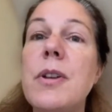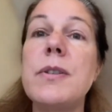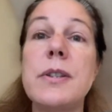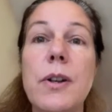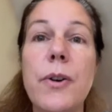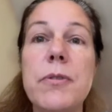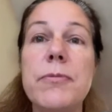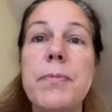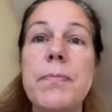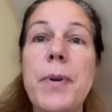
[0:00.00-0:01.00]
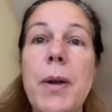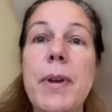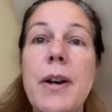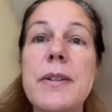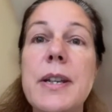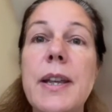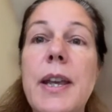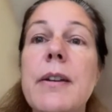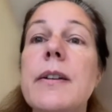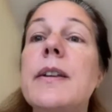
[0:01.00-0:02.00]
So there's a lot of primate hunting
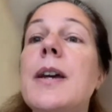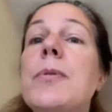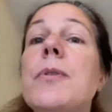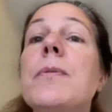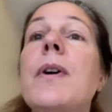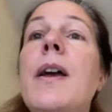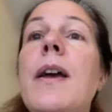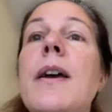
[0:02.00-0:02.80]
here in Gabon.